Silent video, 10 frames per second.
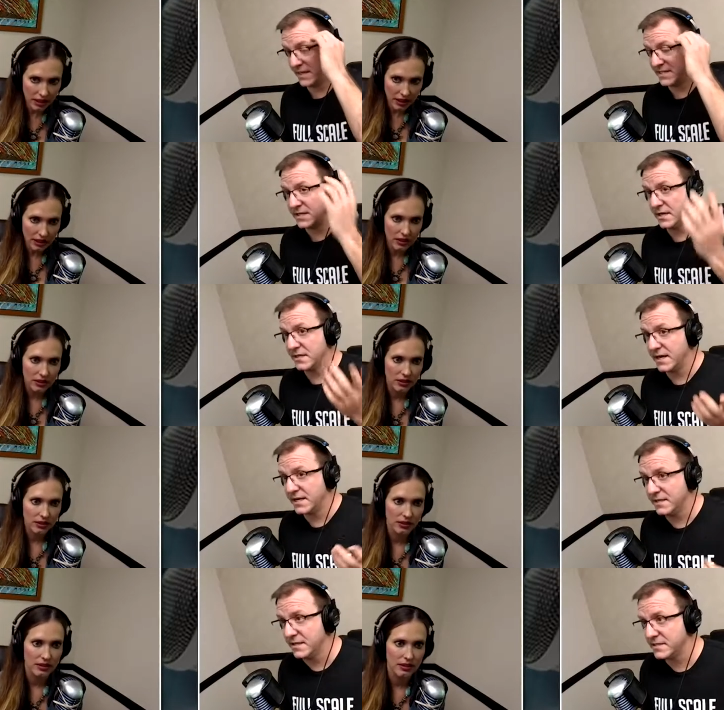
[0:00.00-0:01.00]
Speaker 1: That's not
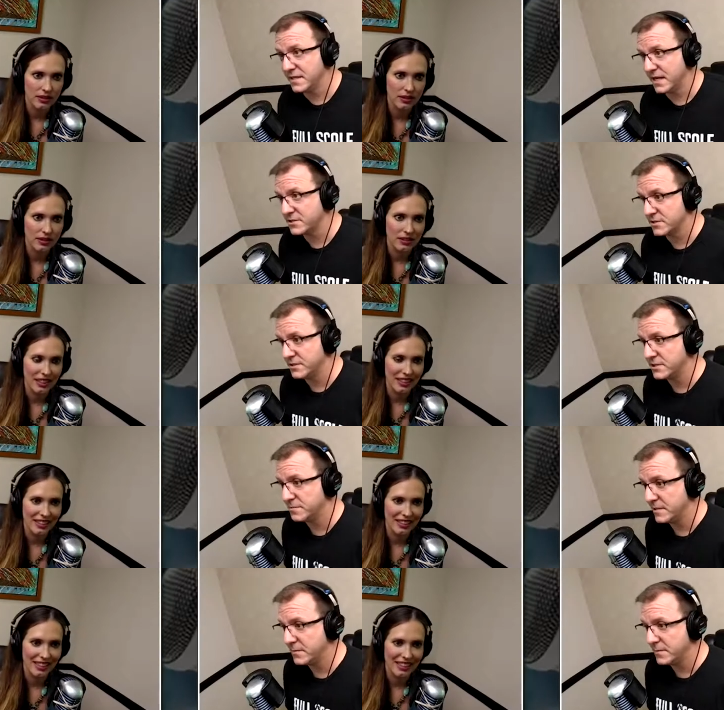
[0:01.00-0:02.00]
lucky. That's actually yeah. just
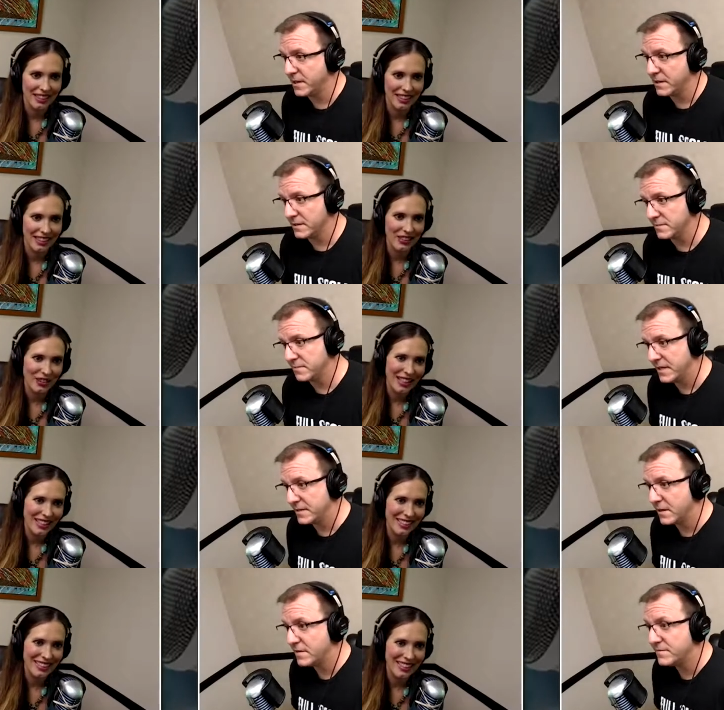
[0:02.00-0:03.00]
being prepared and right.
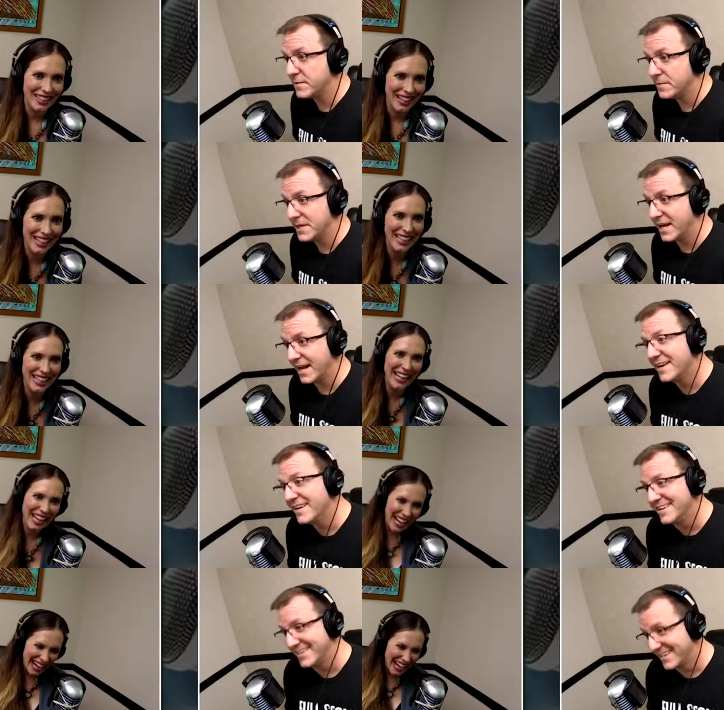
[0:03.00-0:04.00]
being thoughtful.
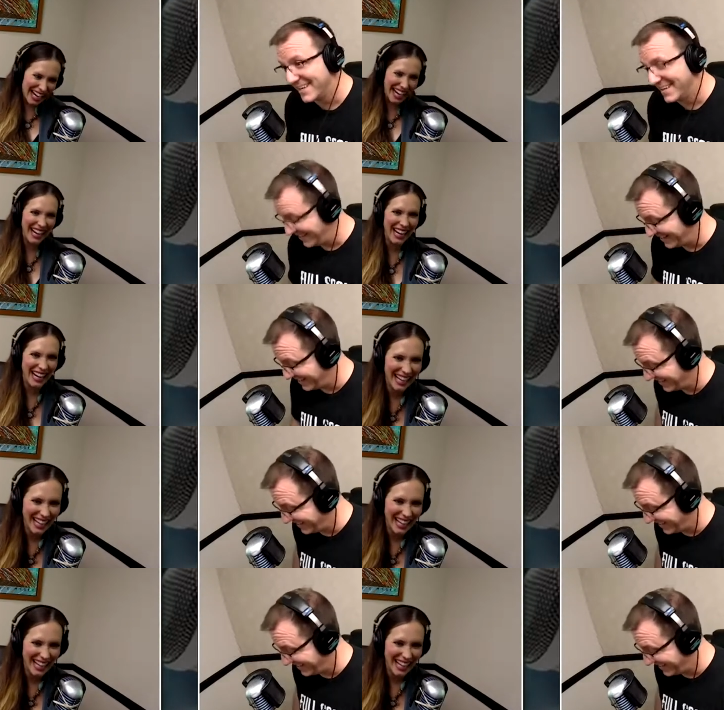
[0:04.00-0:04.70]
yeah.